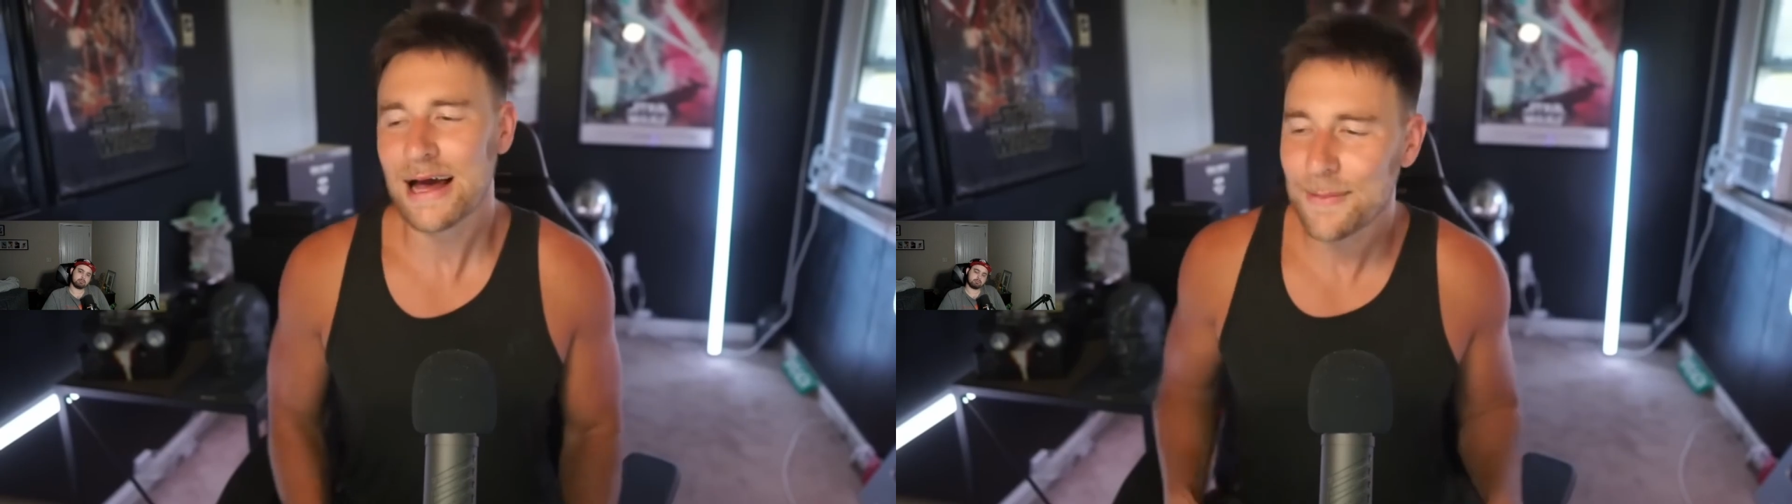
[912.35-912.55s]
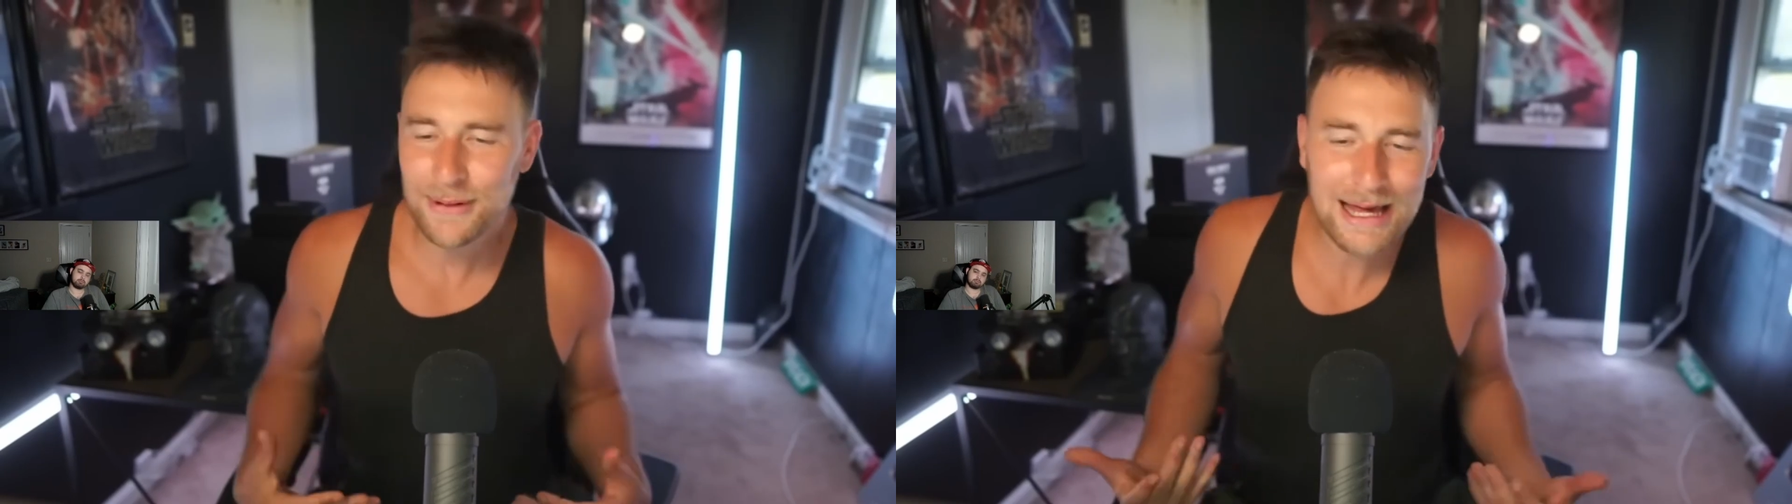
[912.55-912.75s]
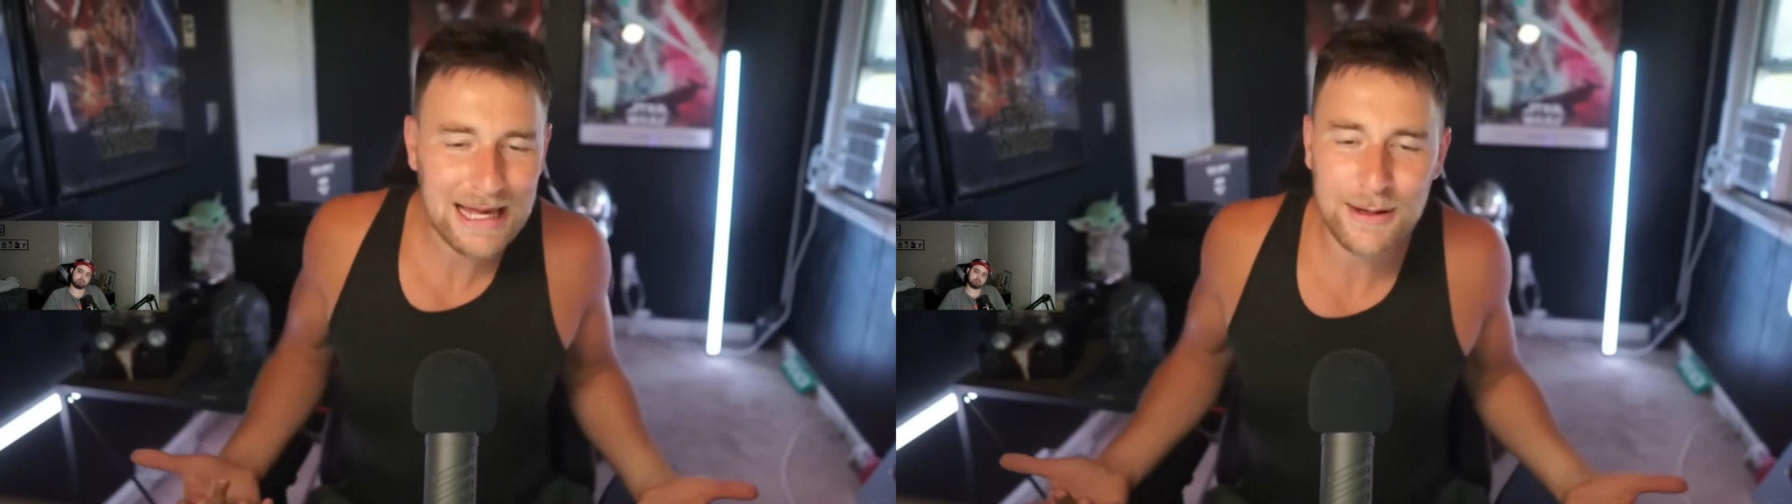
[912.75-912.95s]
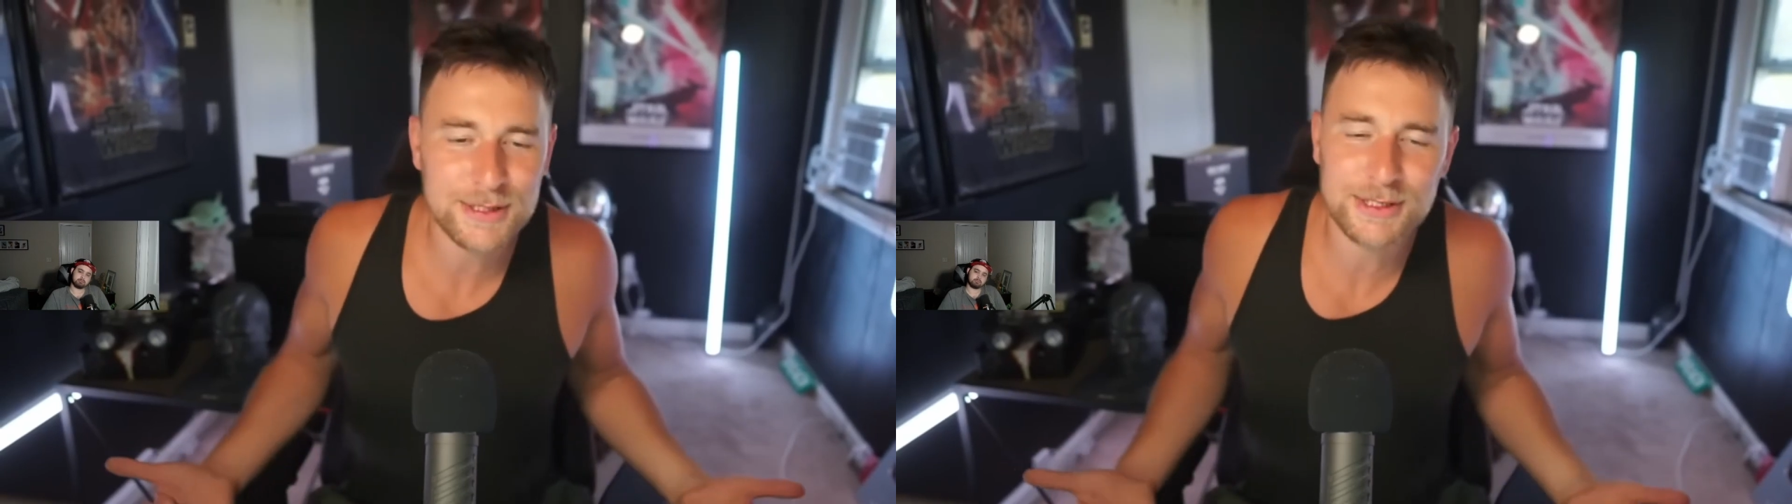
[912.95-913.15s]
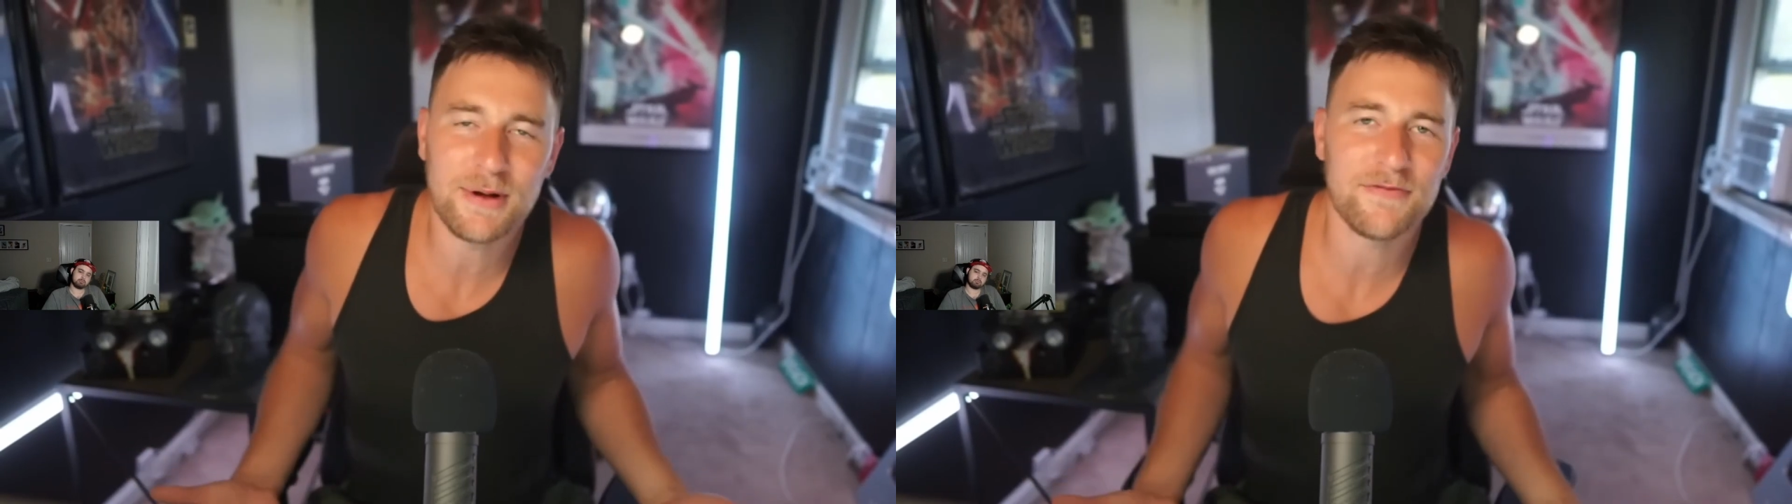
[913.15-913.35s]
Black Ops
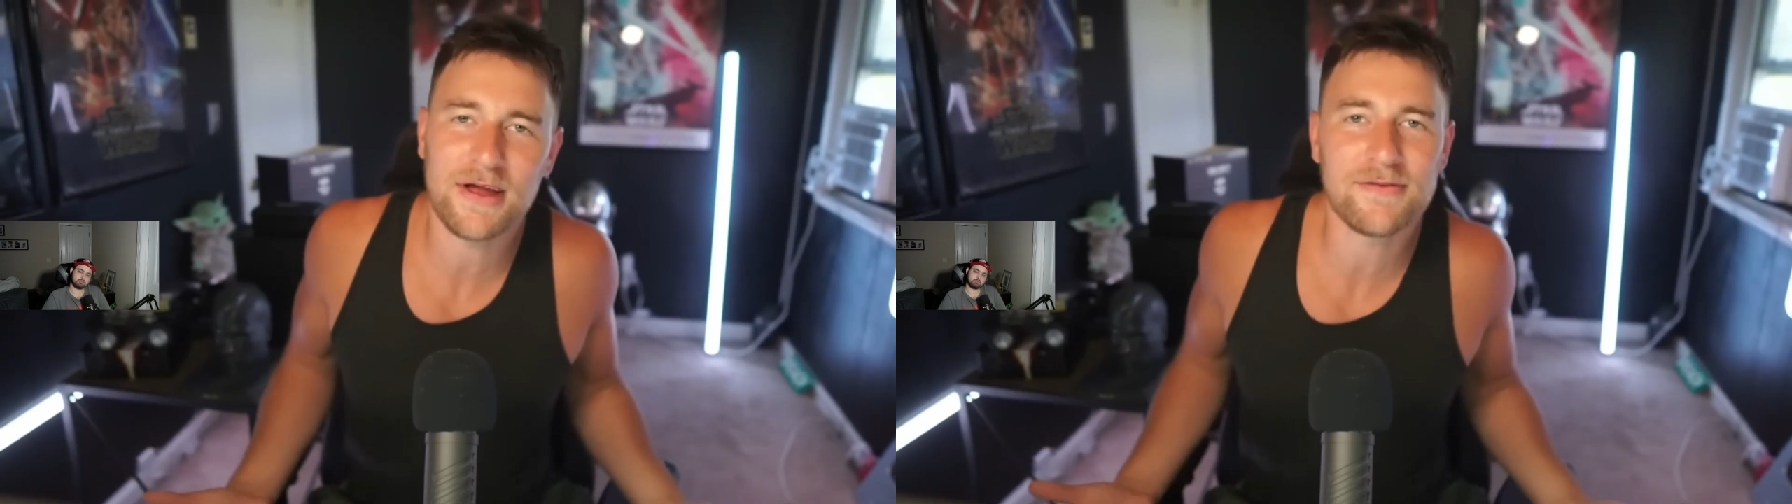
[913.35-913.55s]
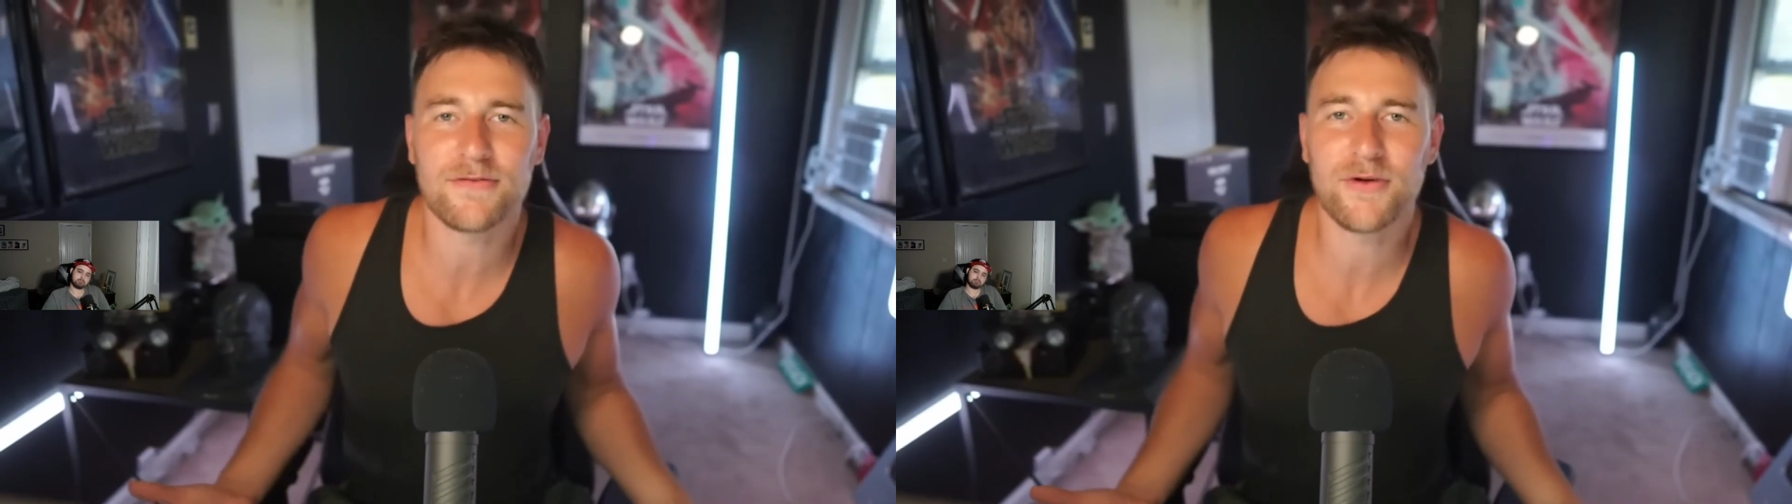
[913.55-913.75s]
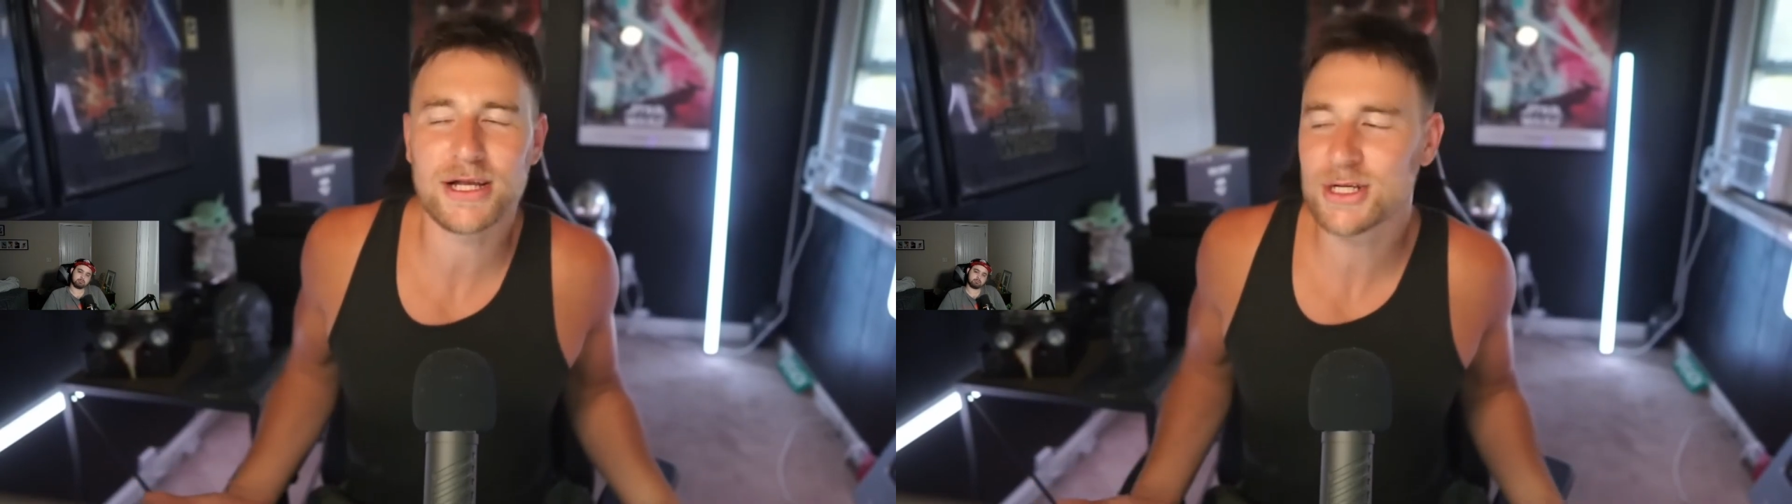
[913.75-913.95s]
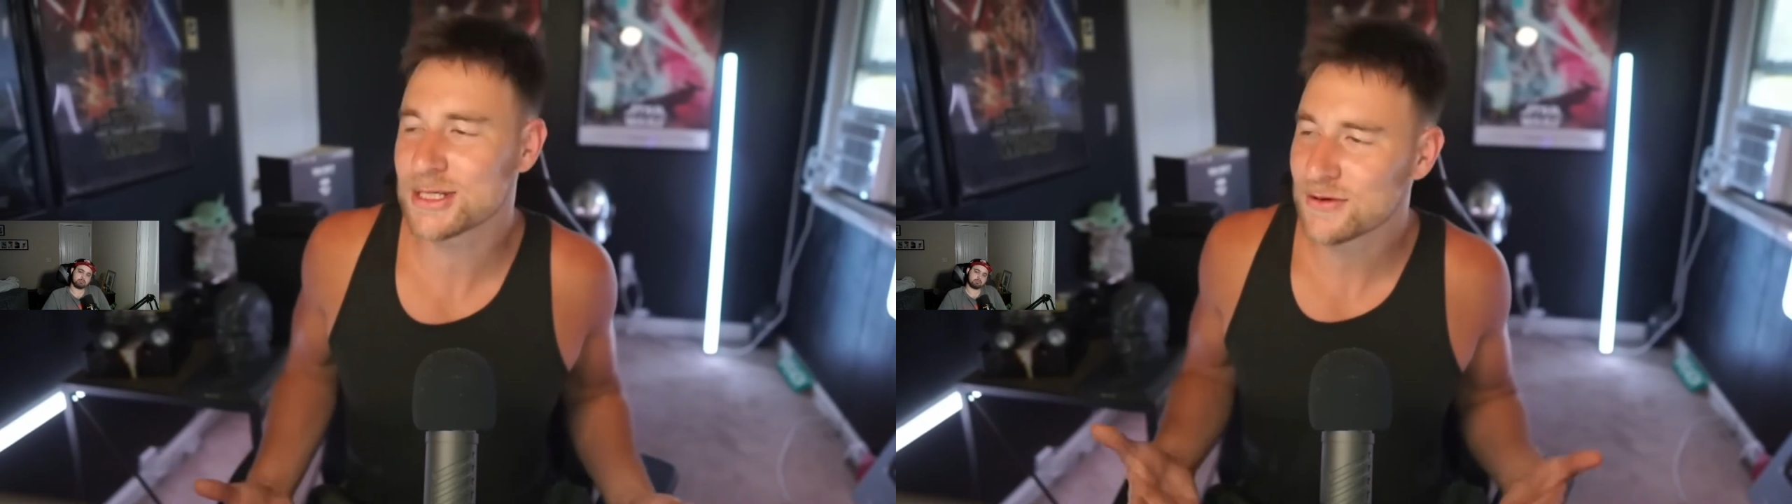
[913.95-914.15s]
is my favorite franchise.